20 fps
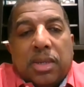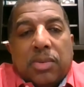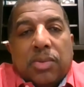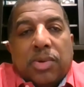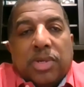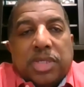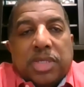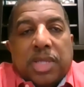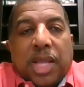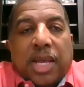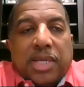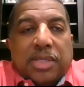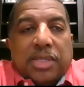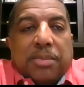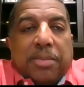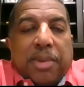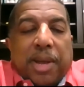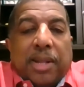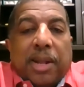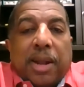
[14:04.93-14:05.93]
what's nice
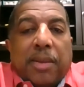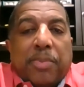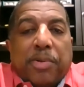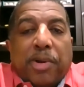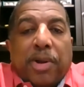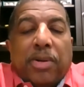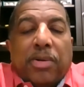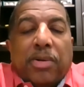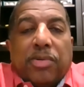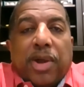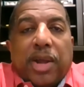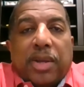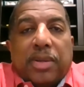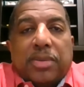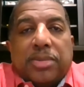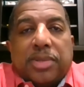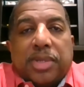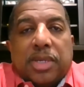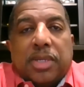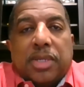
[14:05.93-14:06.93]
about our
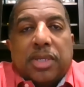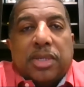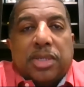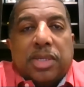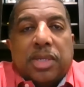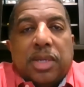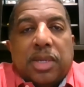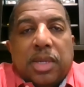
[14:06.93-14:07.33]
programs is